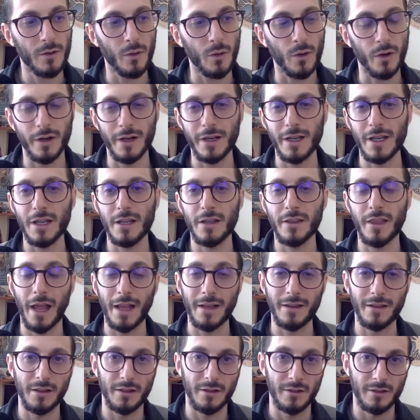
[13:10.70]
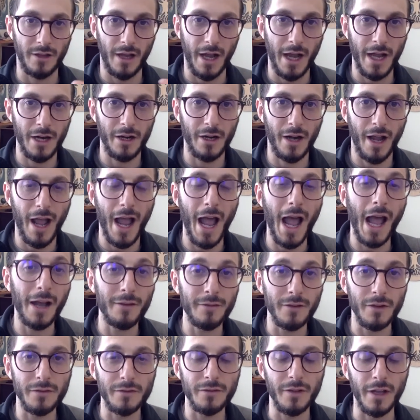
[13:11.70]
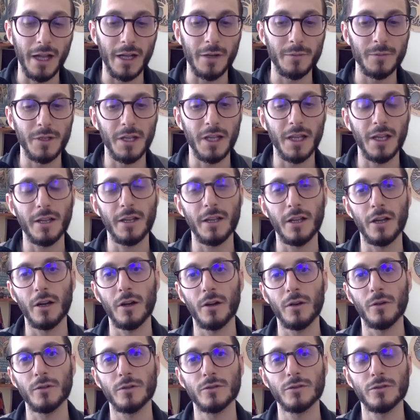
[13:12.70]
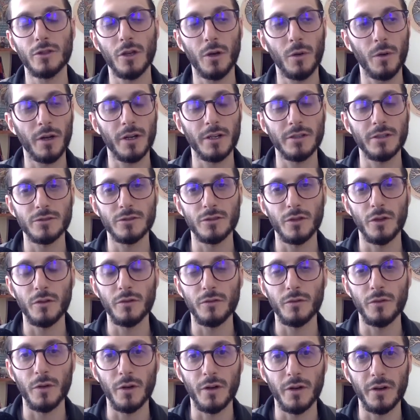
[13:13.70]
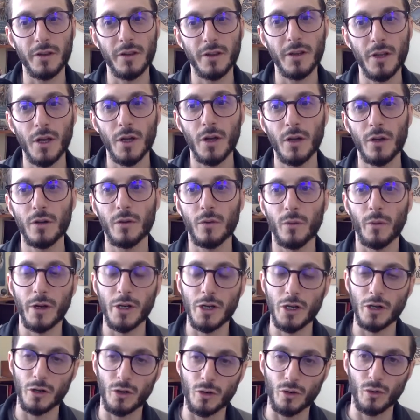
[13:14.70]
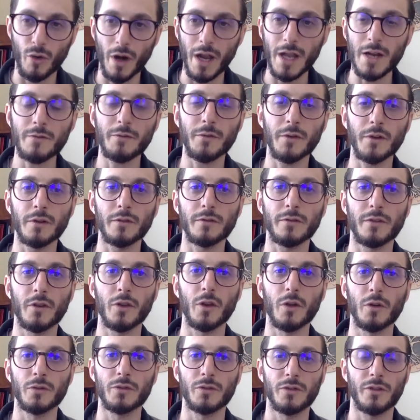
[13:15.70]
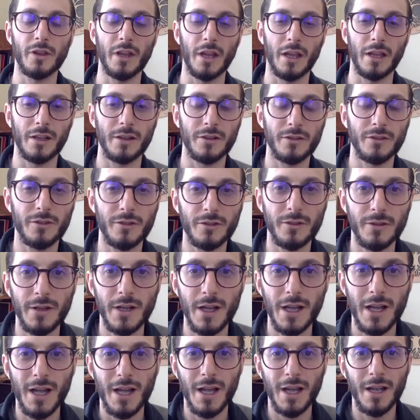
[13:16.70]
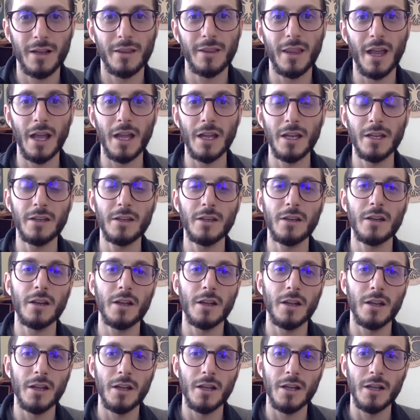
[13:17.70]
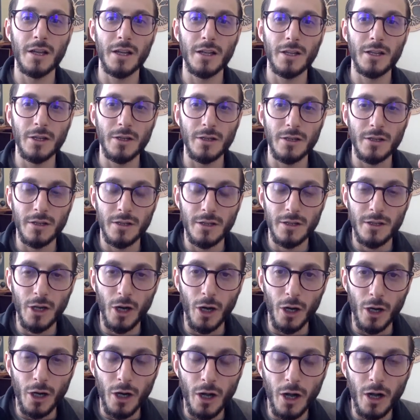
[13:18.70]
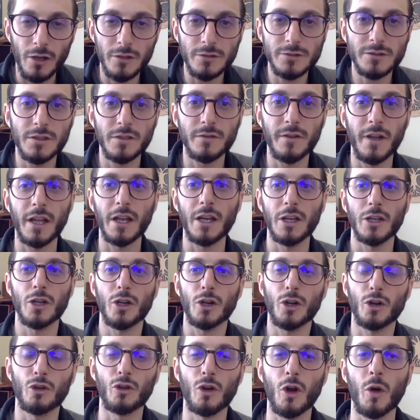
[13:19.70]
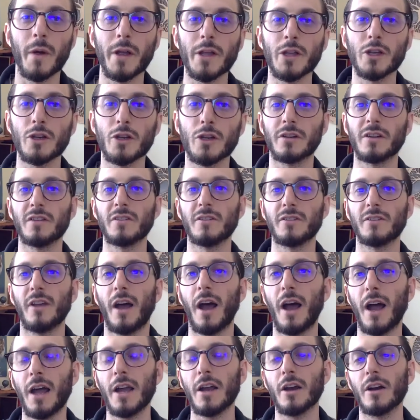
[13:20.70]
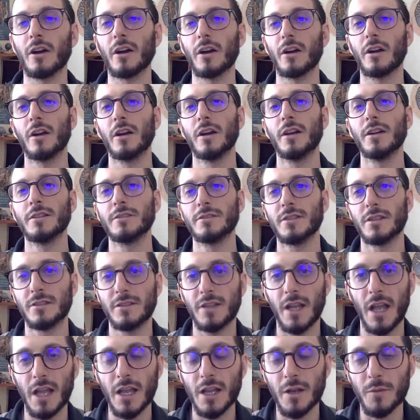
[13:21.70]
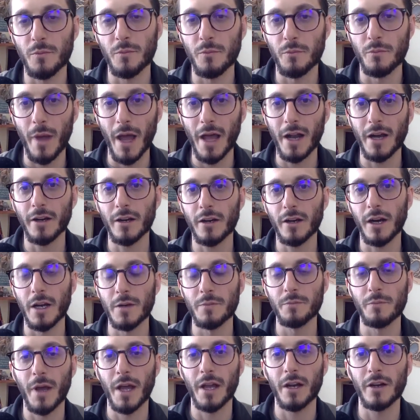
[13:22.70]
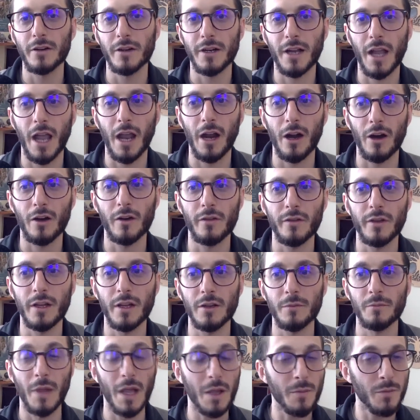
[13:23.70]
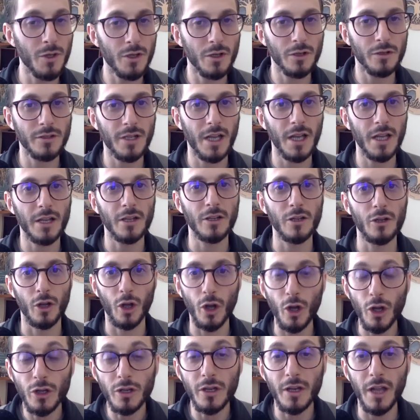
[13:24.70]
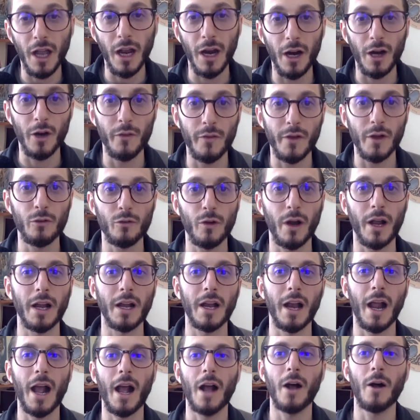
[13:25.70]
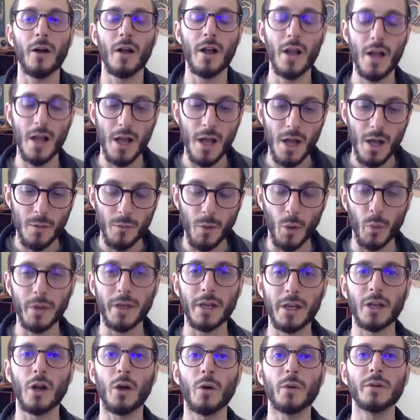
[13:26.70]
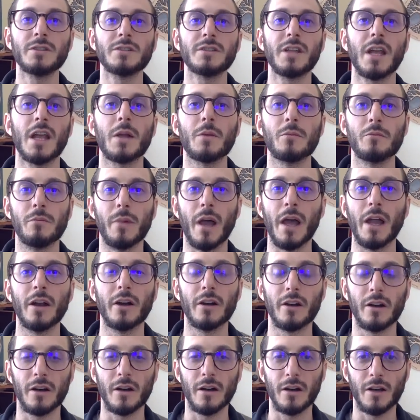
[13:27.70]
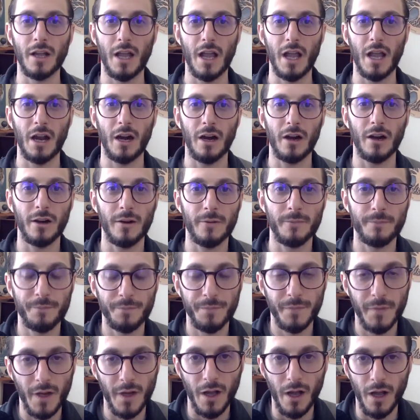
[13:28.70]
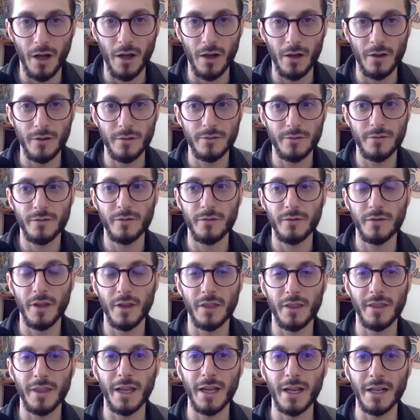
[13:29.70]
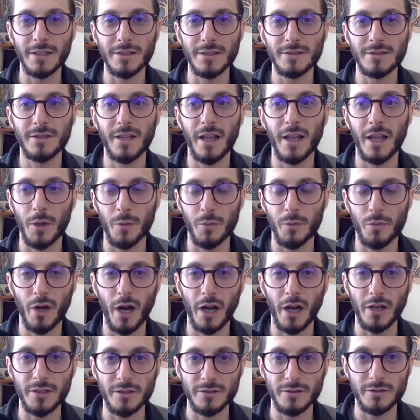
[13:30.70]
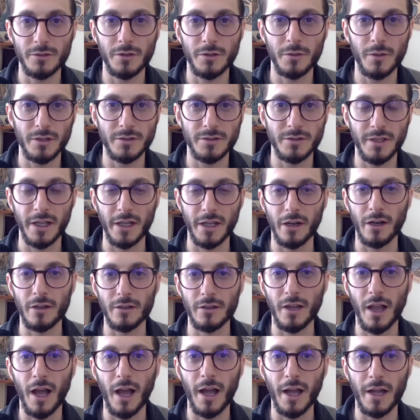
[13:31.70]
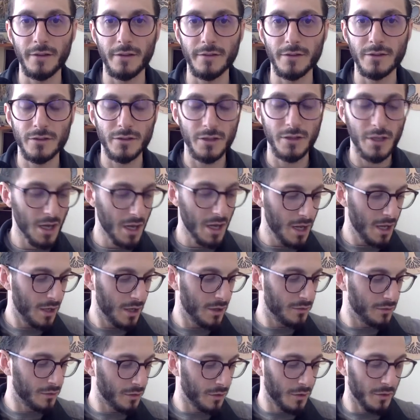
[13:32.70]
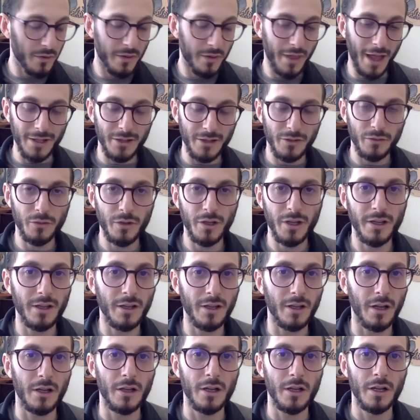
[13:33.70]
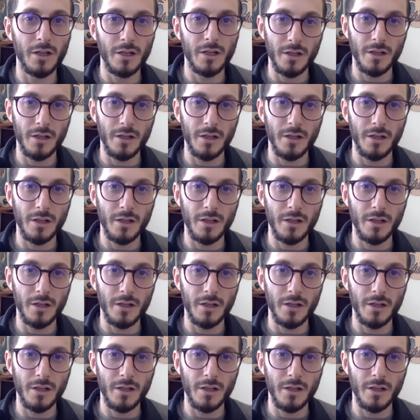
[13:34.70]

or that desire to have a family, so on and so forth. When you're grateful for those things, then you are cultivating, you're growing your desire to take better and better care of it. Maybe you're taking good care of it right now, but we can always take better care of the things that are precious to us in our lives. So that's really the